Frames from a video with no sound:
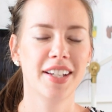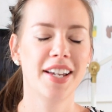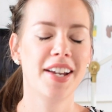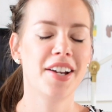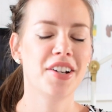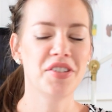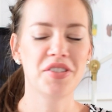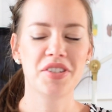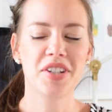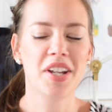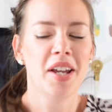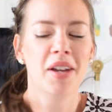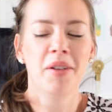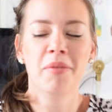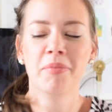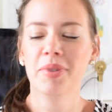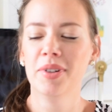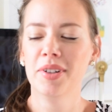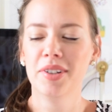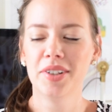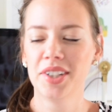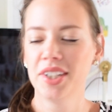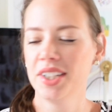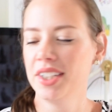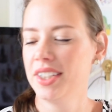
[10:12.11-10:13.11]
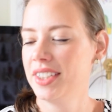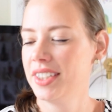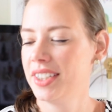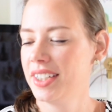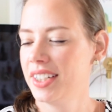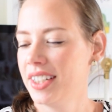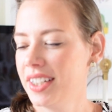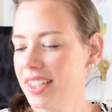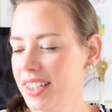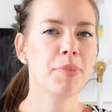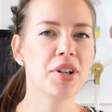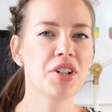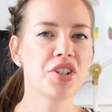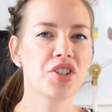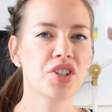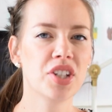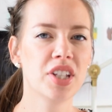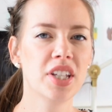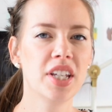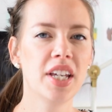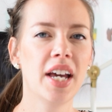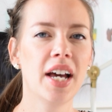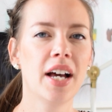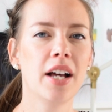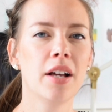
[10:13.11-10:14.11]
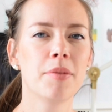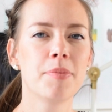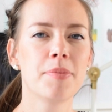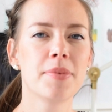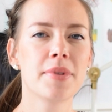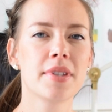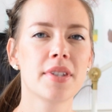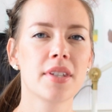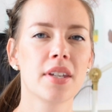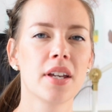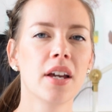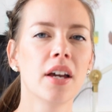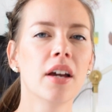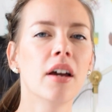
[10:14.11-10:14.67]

Airtable. Especially helps